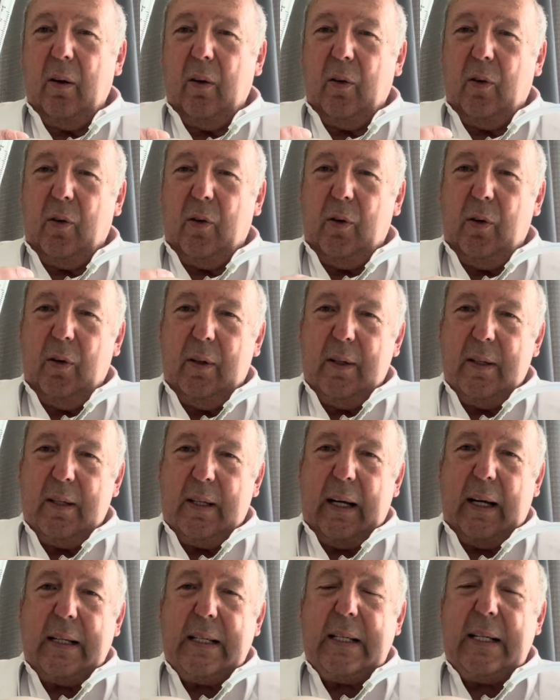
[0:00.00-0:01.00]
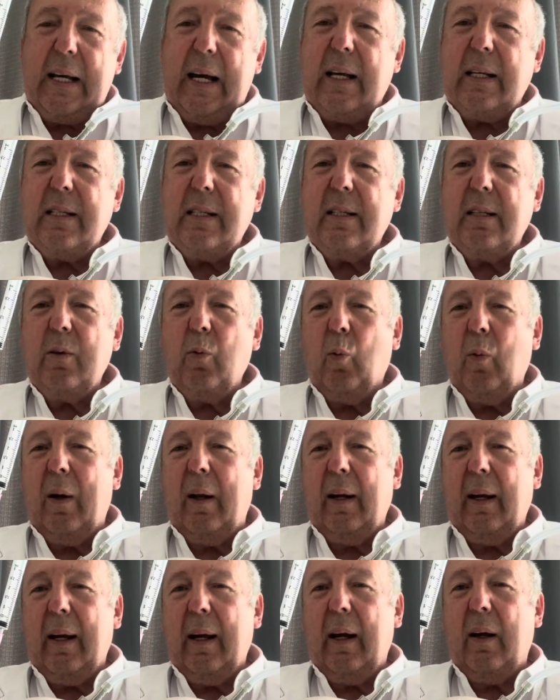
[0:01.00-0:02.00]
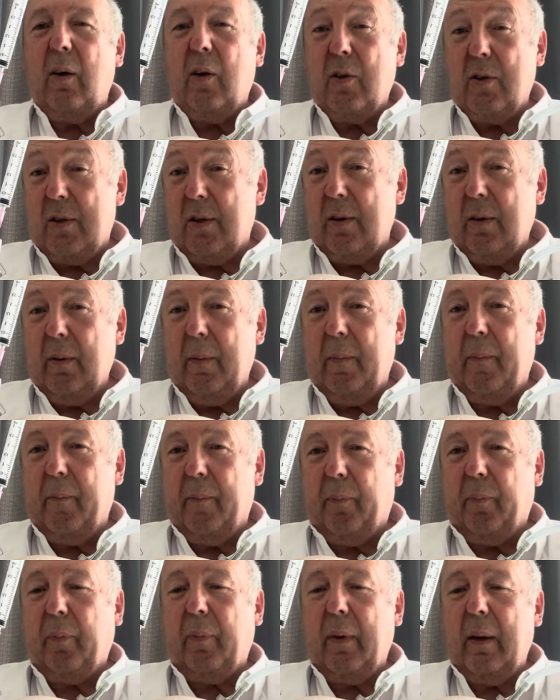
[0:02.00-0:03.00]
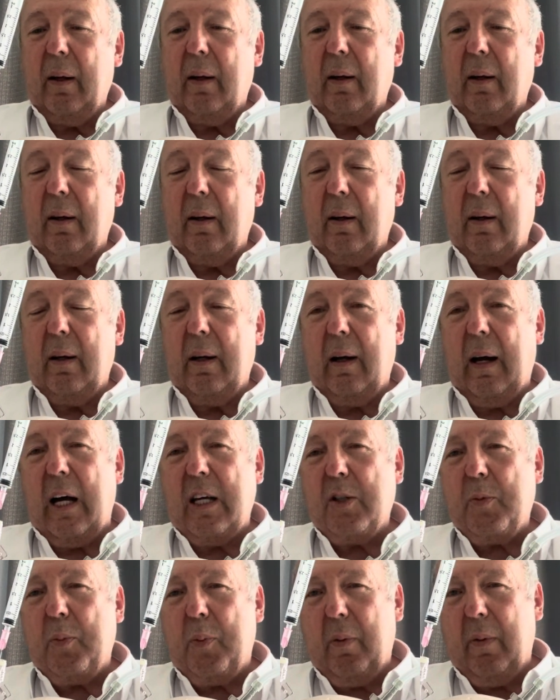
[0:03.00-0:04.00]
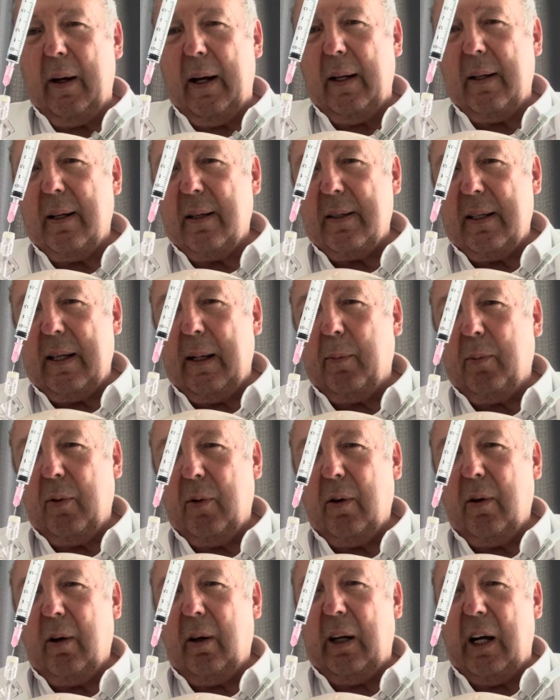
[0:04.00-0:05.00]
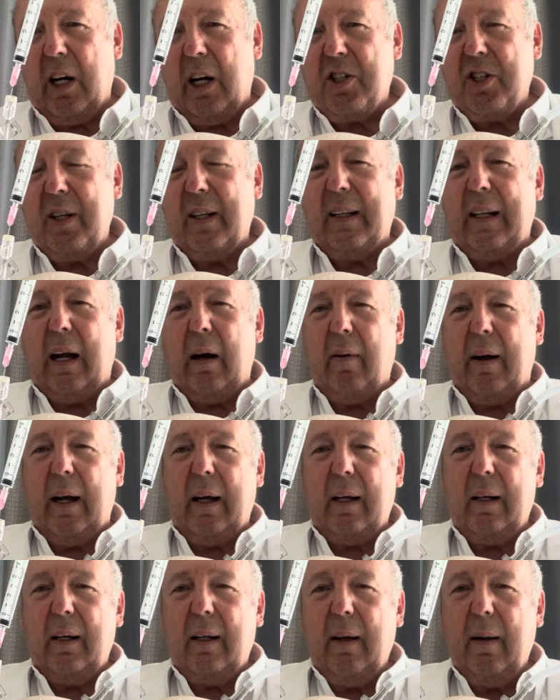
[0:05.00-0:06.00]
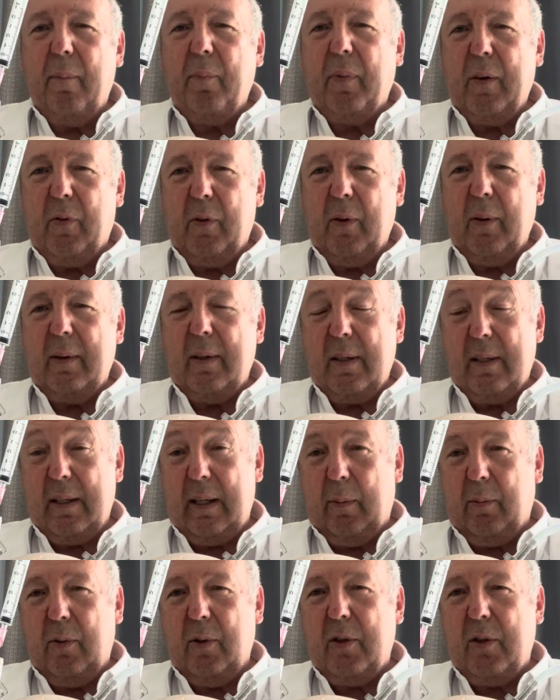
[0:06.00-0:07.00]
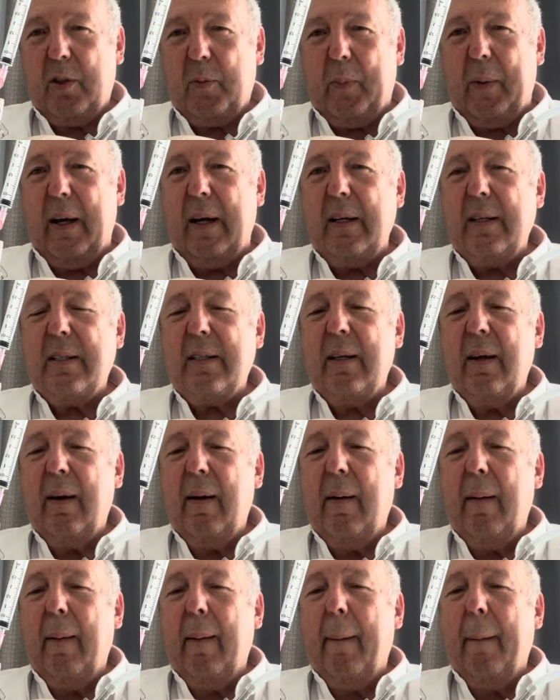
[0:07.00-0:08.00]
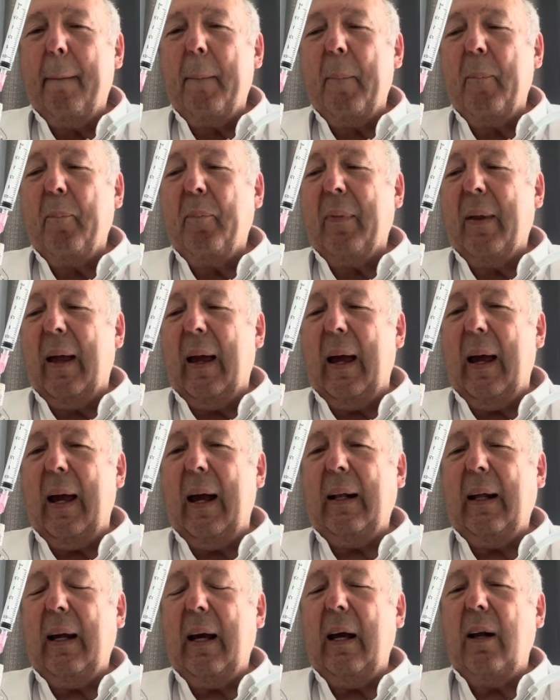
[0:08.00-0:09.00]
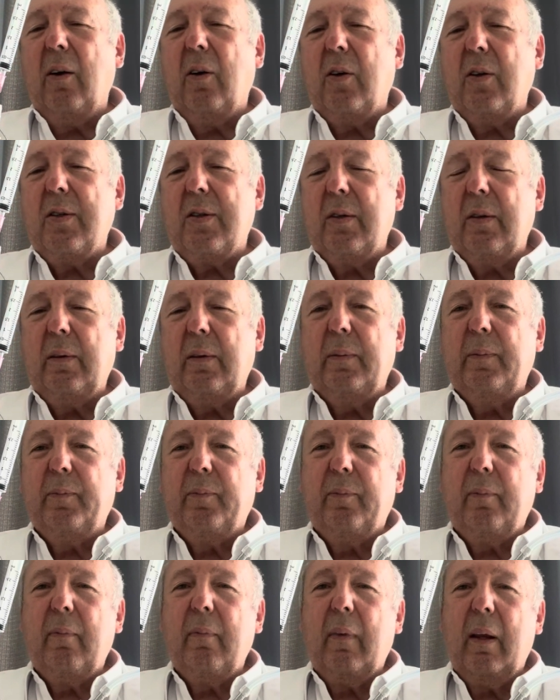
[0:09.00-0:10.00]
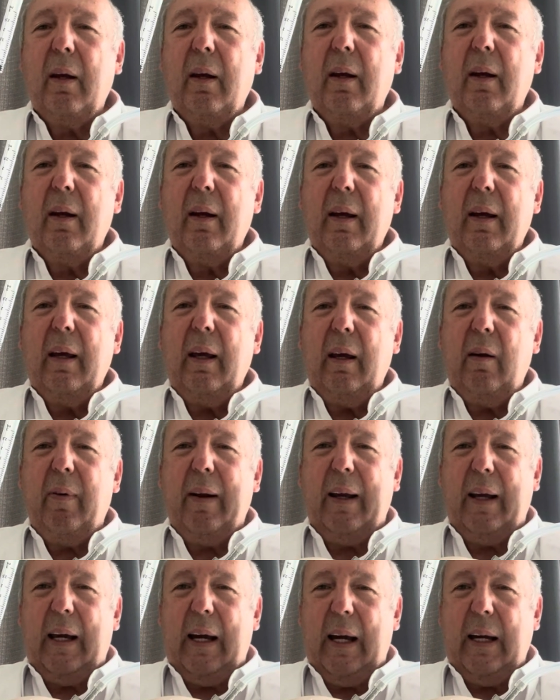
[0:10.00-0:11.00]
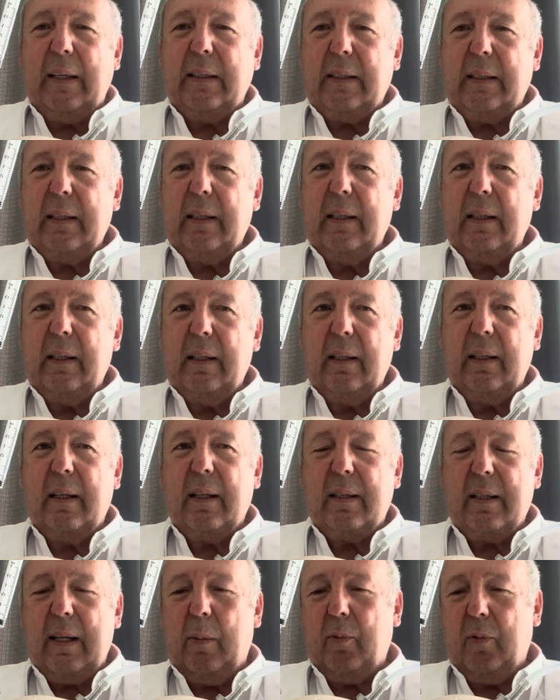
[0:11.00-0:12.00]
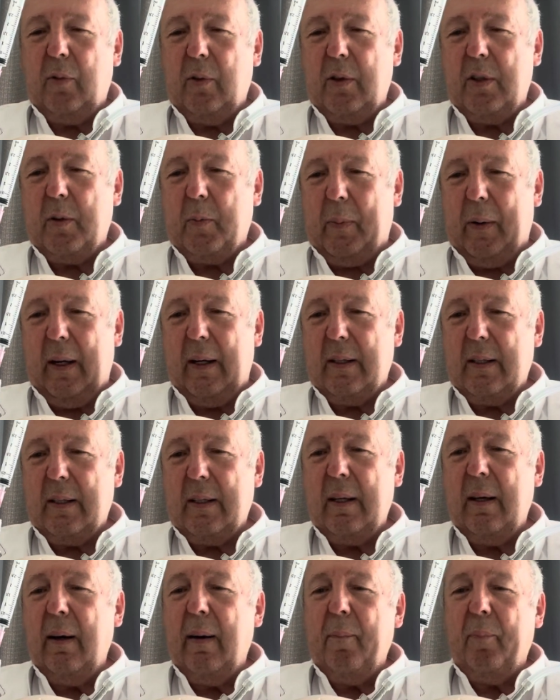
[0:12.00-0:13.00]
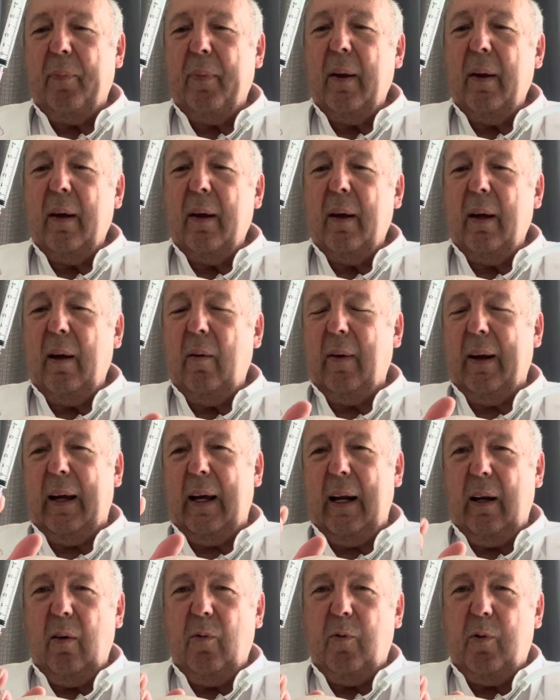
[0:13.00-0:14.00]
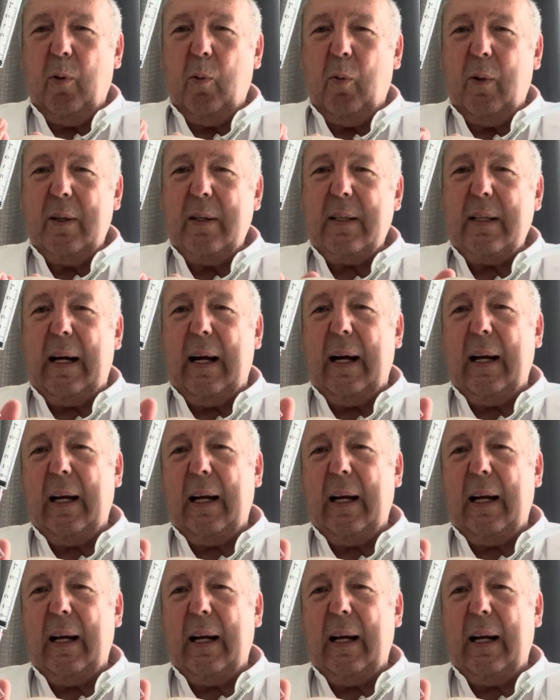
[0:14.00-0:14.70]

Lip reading: Through this access, one can also aspirate the subdural collection directly from the subdural space and can also irrigate the subdural space, irrigating from one side,